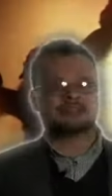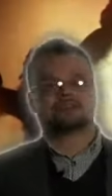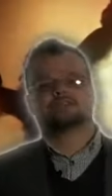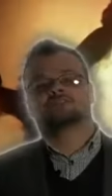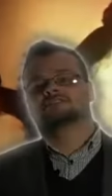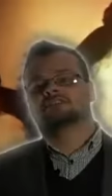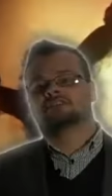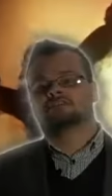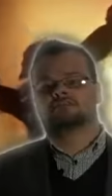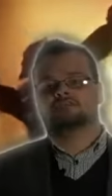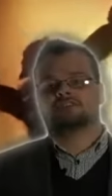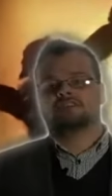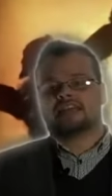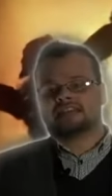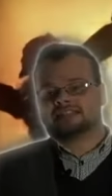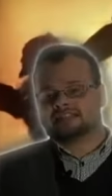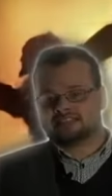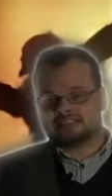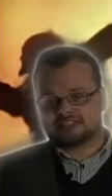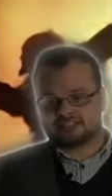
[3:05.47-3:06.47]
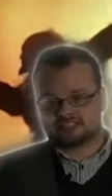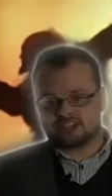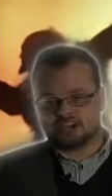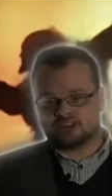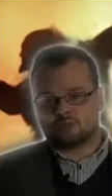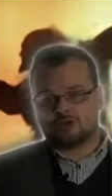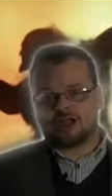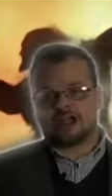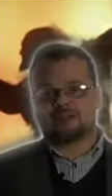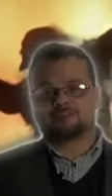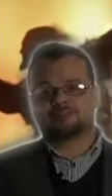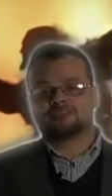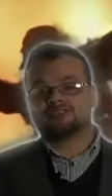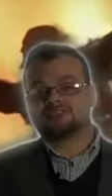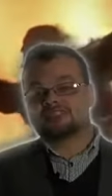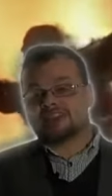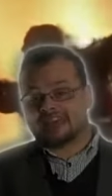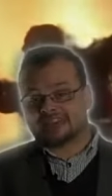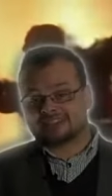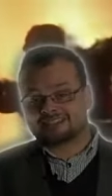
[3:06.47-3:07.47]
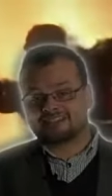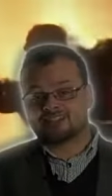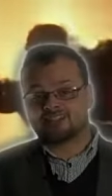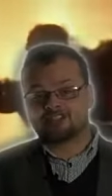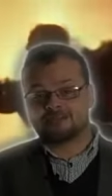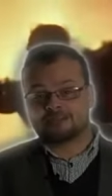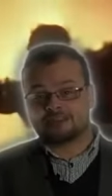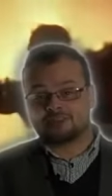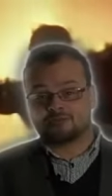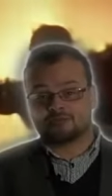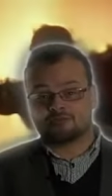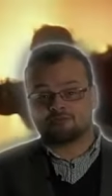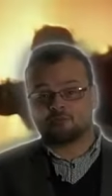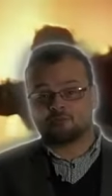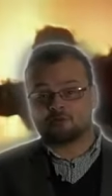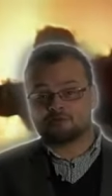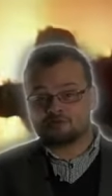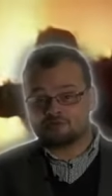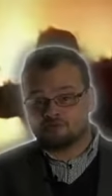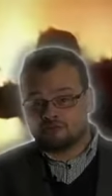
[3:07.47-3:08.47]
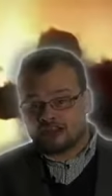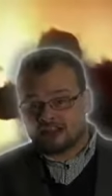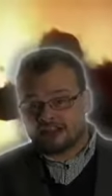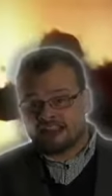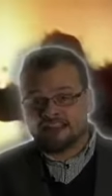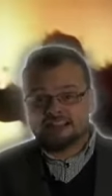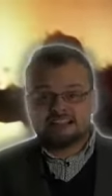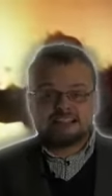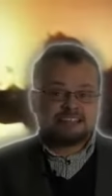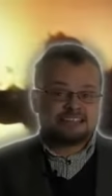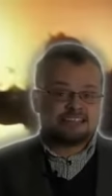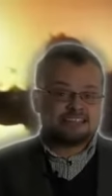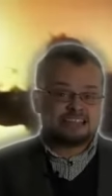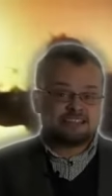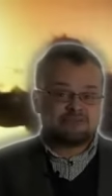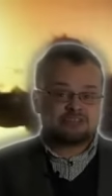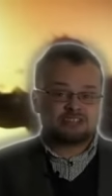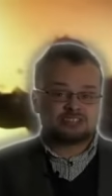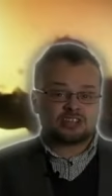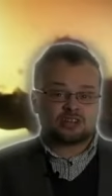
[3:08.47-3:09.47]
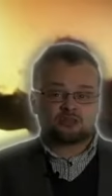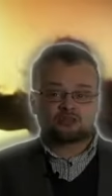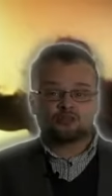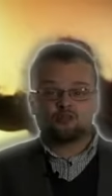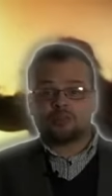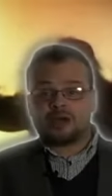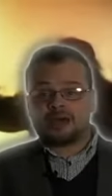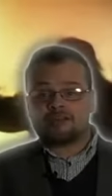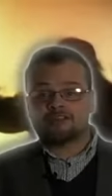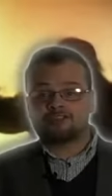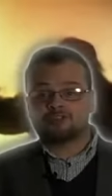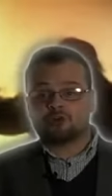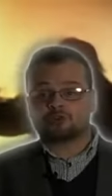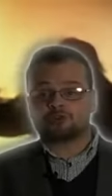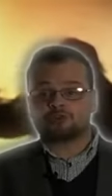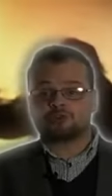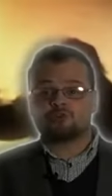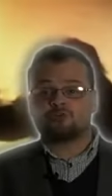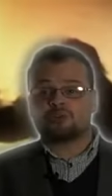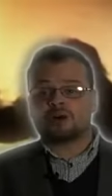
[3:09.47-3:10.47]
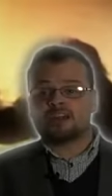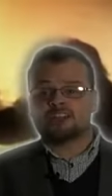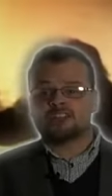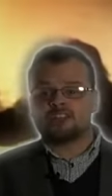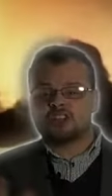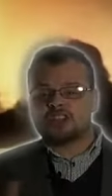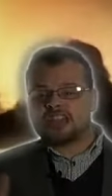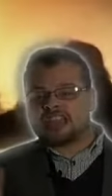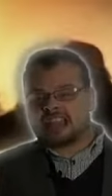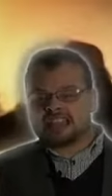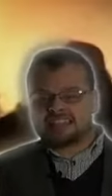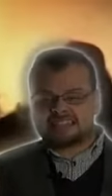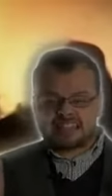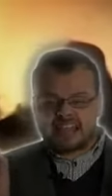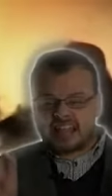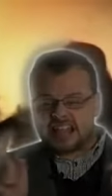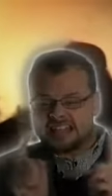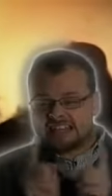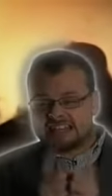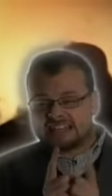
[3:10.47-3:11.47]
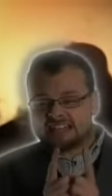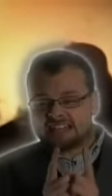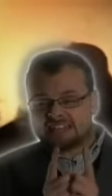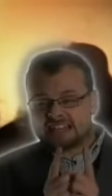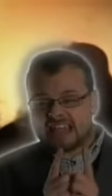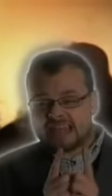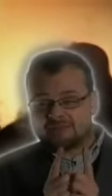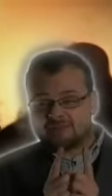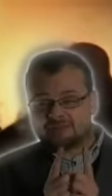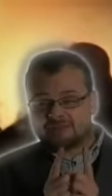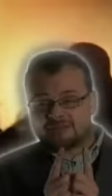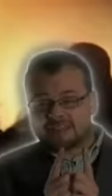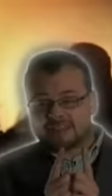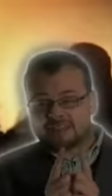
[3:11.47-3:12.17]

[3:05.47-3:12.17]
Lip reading: Now, instead of letting us know what happens next and doing God of War 3, the series goes all paradoxical by doing a tiny little game on